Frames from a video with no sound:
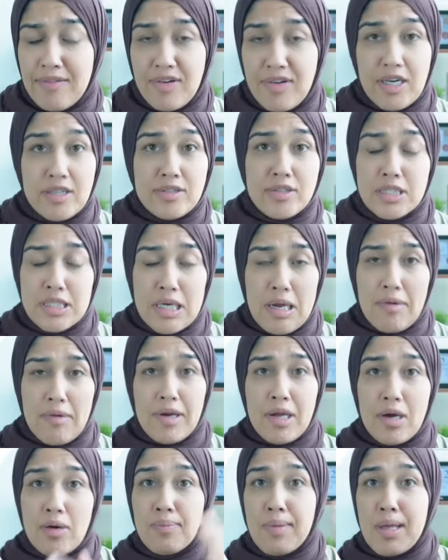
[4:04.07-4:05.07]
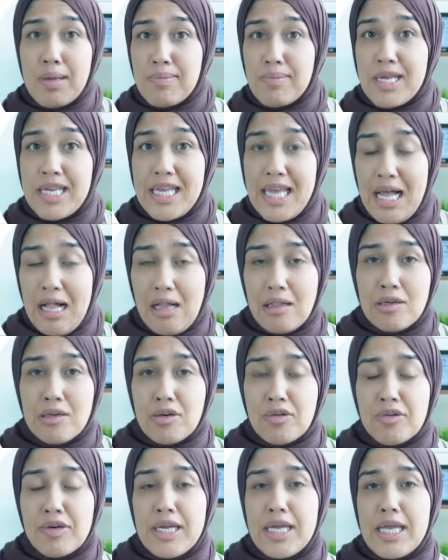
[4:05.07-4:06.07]
of Ontario, maybe
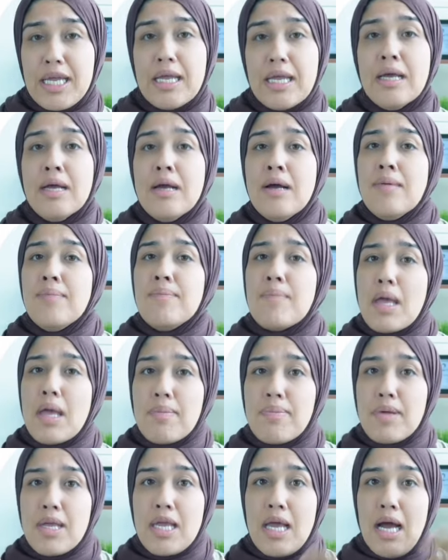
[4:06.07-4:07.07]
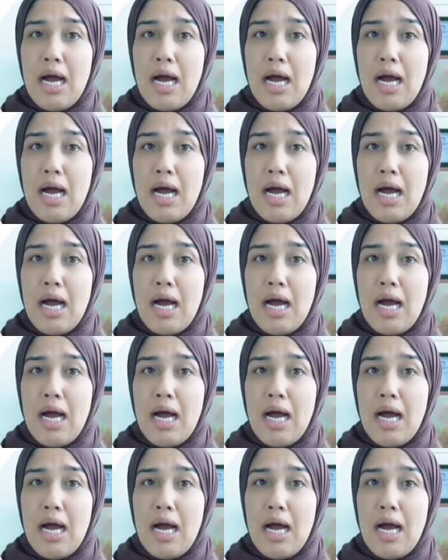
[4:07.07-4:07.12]
Calgary, maybe